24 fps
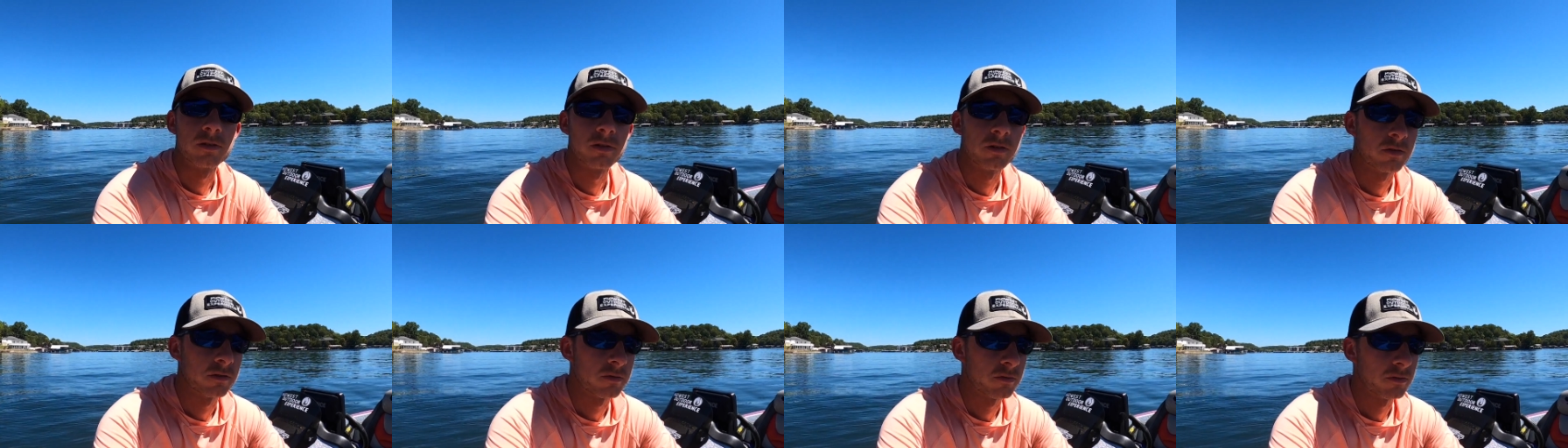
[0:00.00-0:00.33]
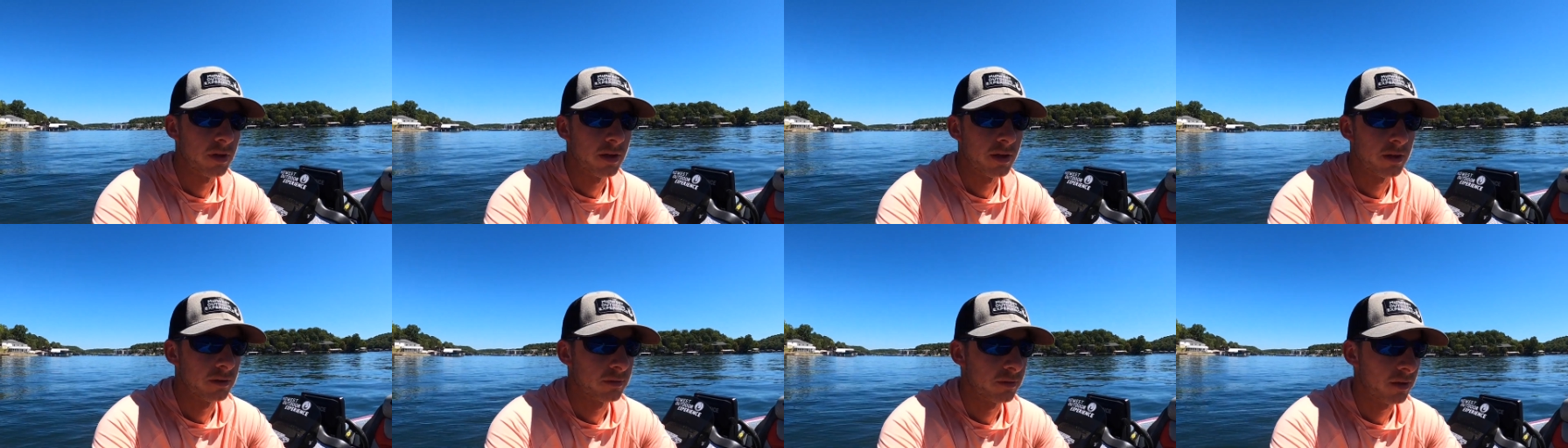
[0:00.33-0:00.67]
So
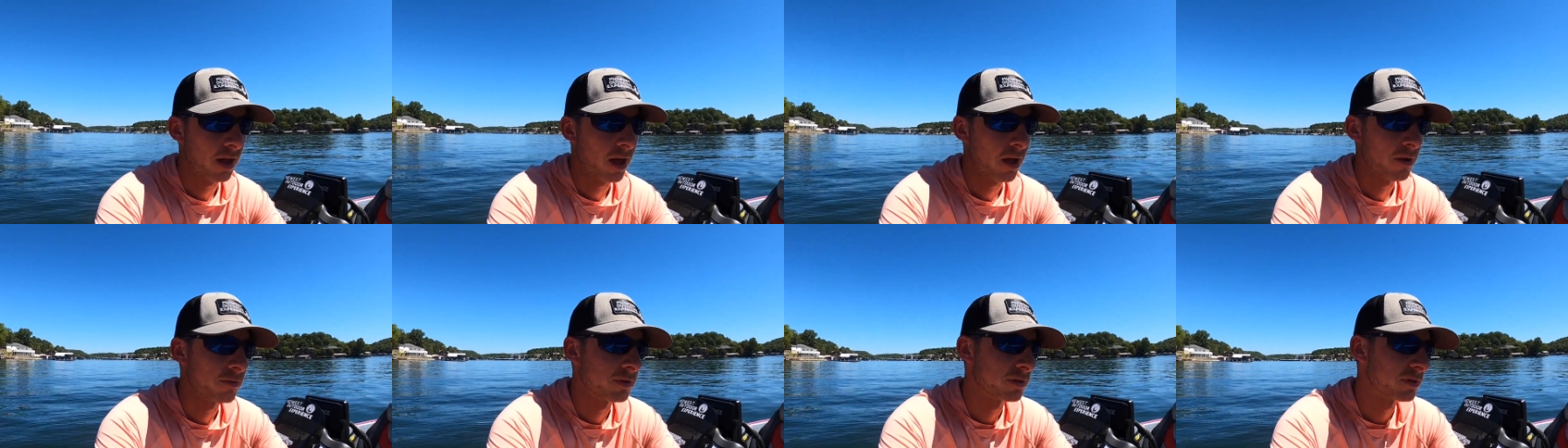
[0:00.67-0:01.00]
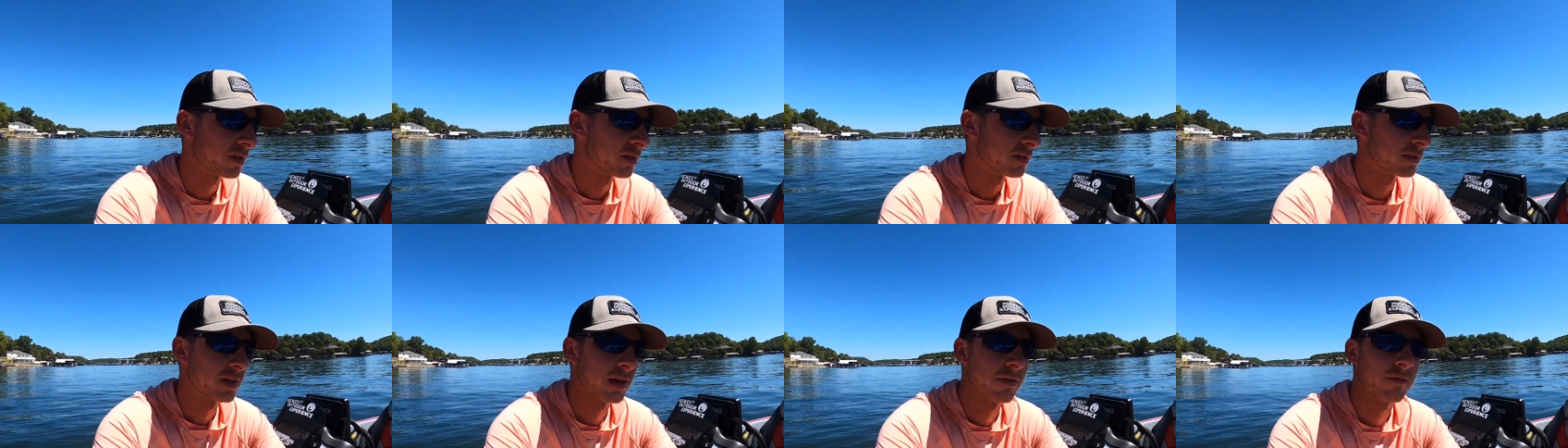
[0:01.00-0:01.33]
like I would
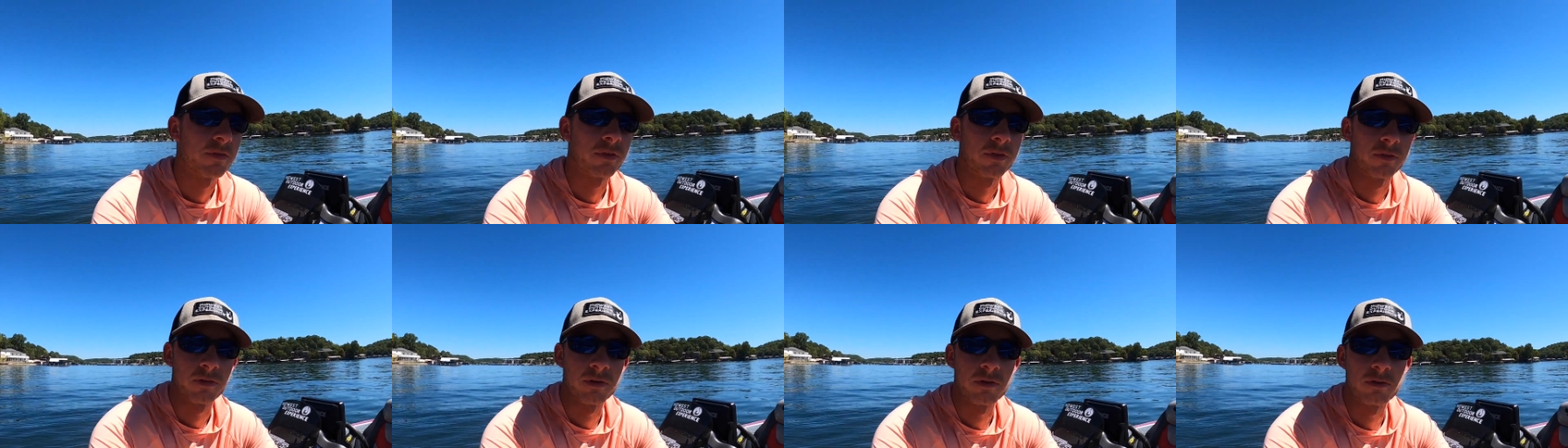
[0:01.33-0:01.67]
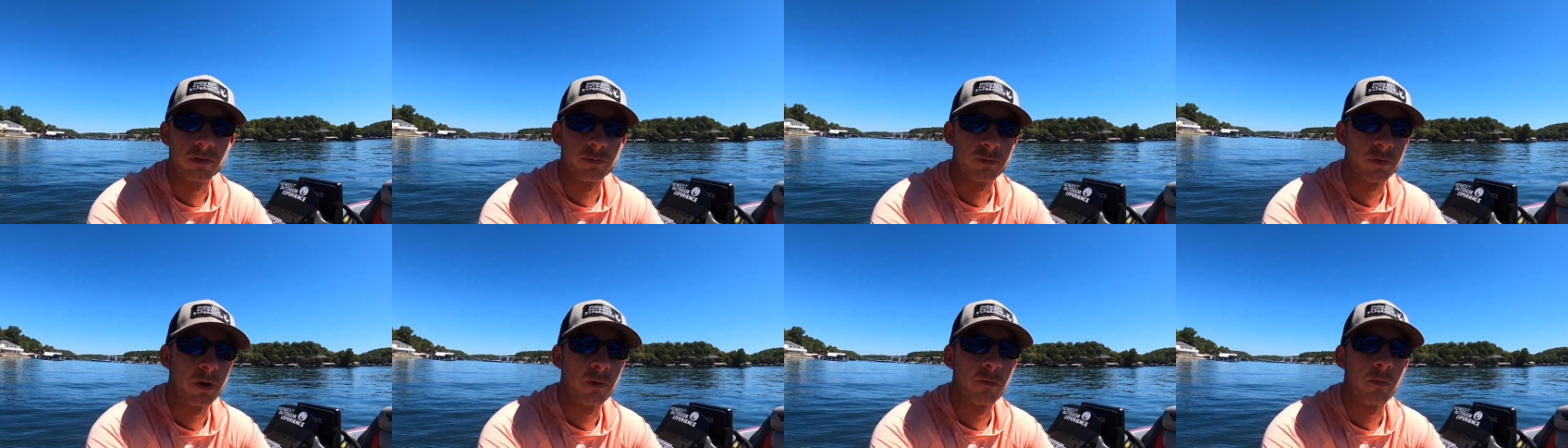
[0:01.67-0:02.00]
say seven three
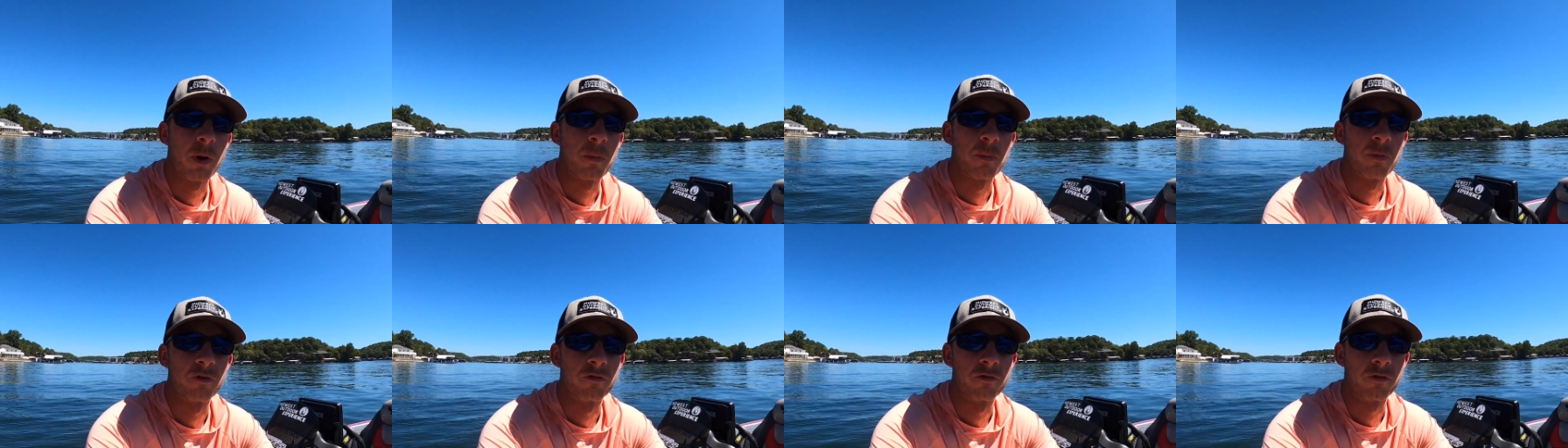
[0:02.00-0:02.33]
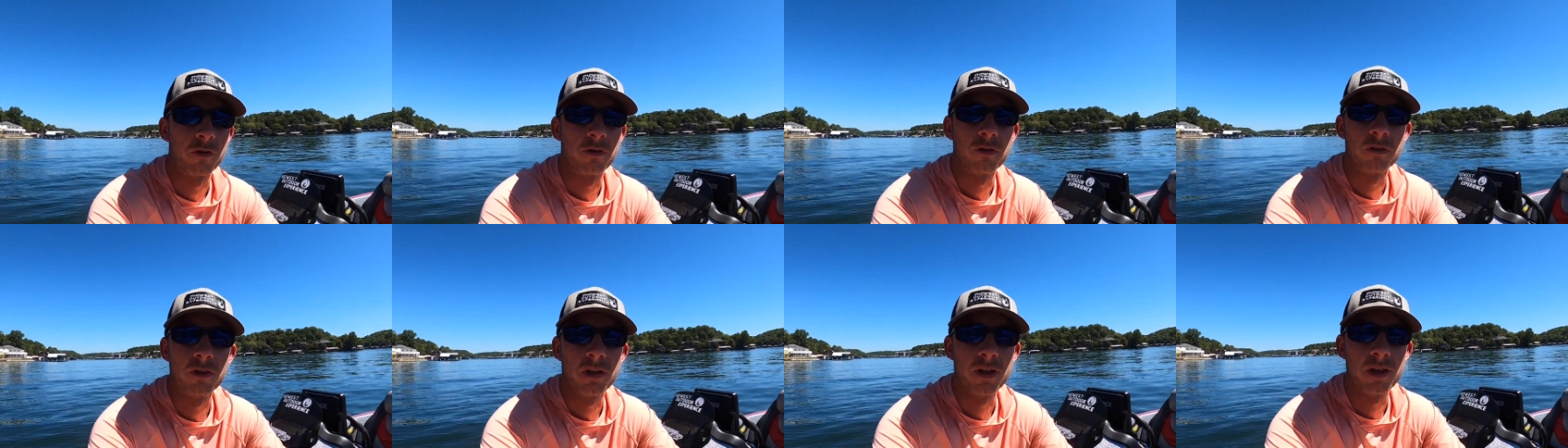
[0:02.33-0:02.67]
is probably my
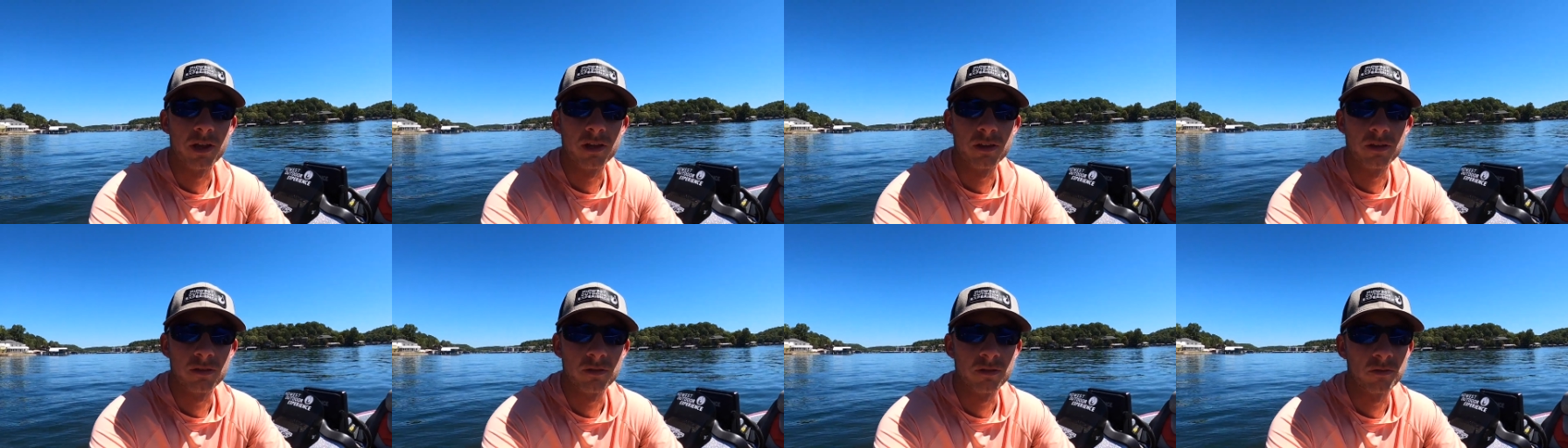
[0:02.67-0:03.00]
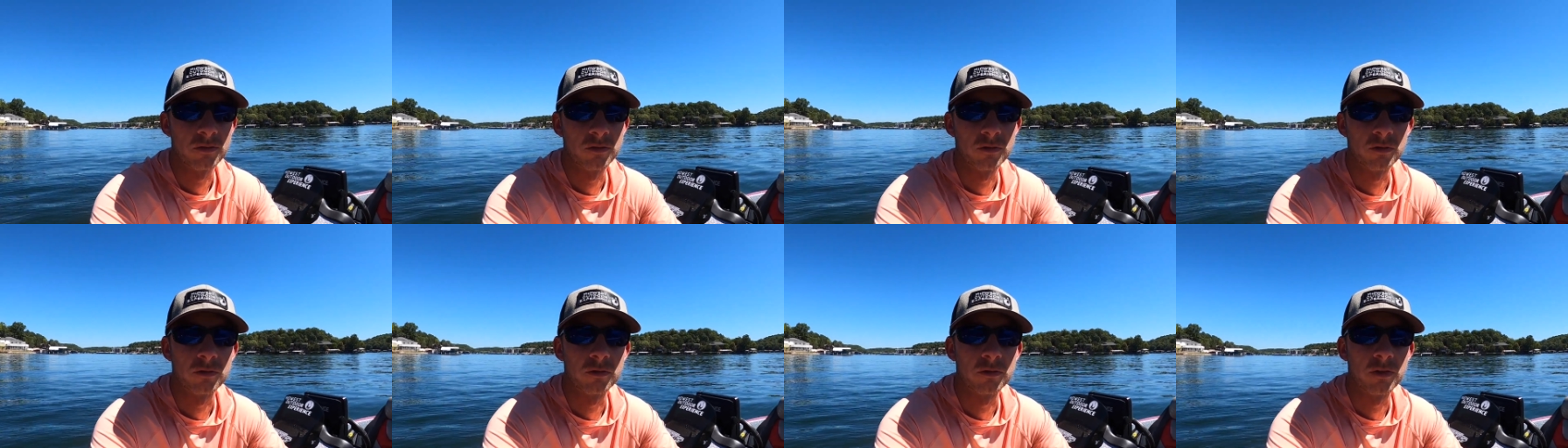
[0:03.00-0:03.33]
preferred length,
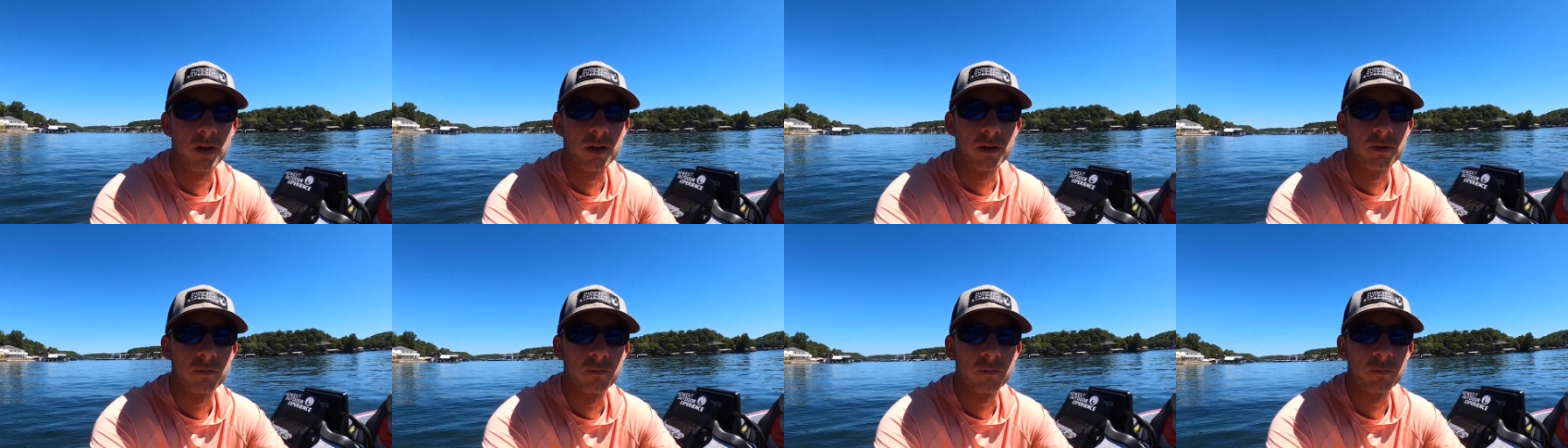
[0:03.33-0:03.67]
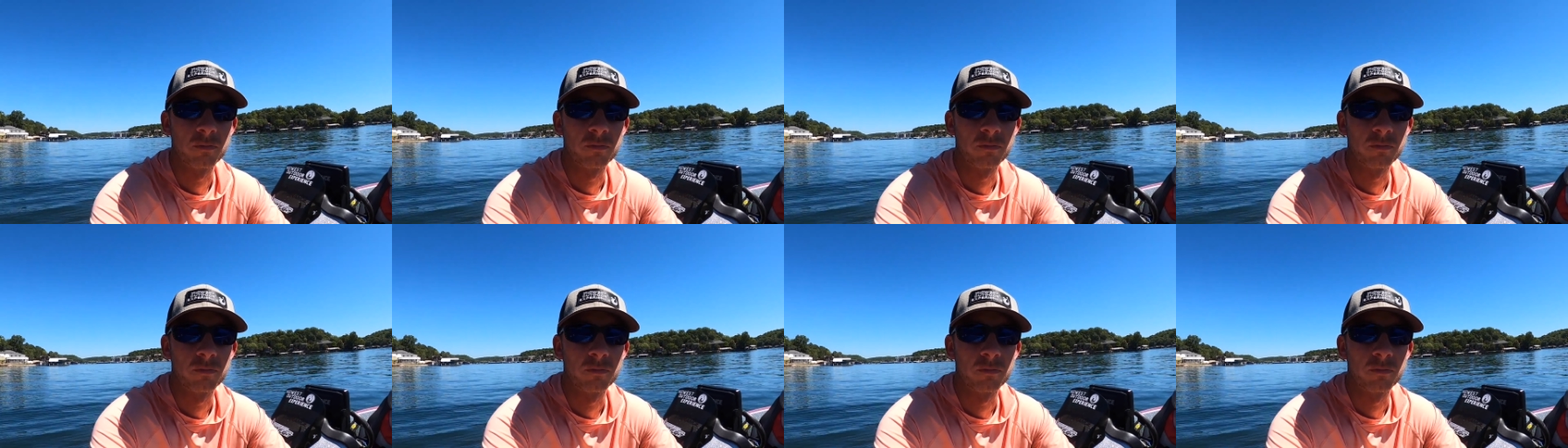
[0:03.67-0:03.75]
or like